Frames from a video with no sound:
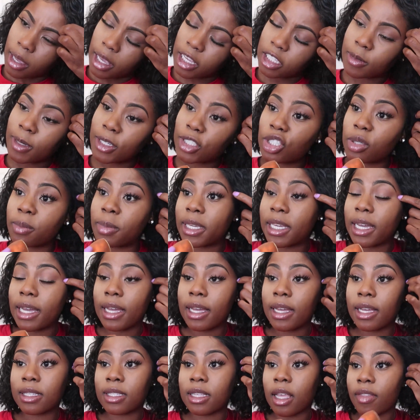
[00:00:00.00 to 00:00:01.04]
especially
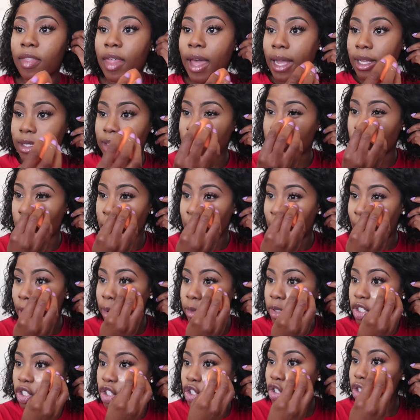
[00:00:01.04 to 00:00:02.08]
because that summer I
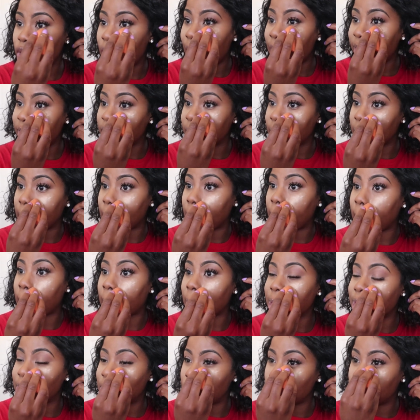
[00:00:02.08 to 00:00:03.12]
was traveling
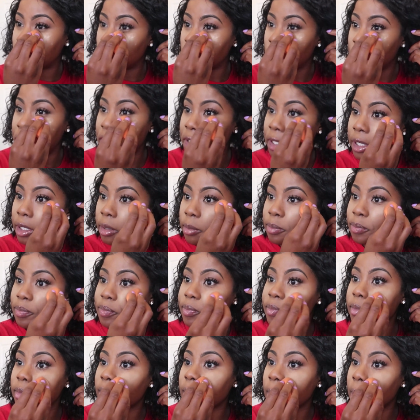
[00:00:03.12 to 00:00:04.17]
to Europe.
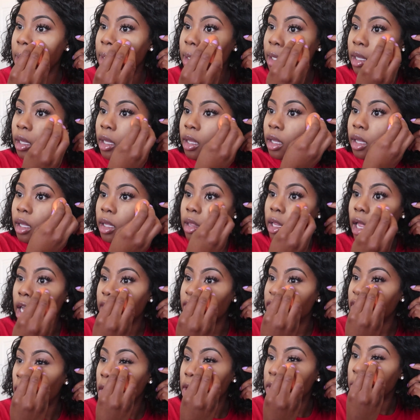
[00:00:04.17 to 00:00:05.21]
A lot
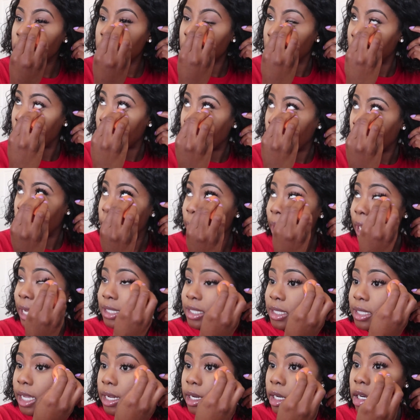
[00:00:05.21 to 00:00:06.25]
of y'all don't know, but I
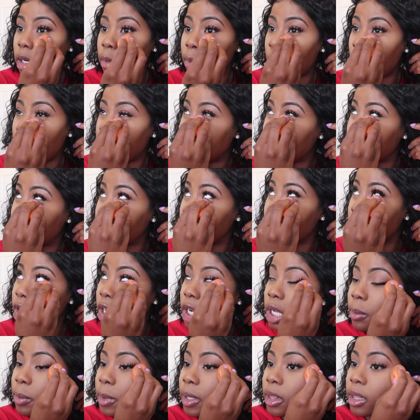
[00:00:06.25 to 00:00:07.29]
studied abroad in
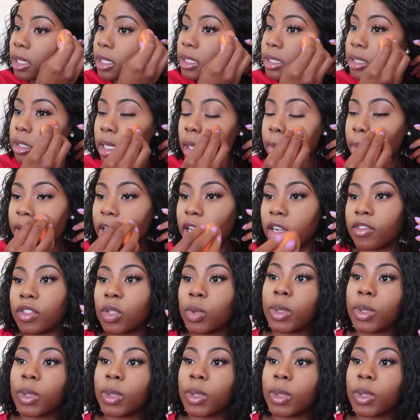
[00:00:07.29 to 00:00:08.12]
Europe in the summer of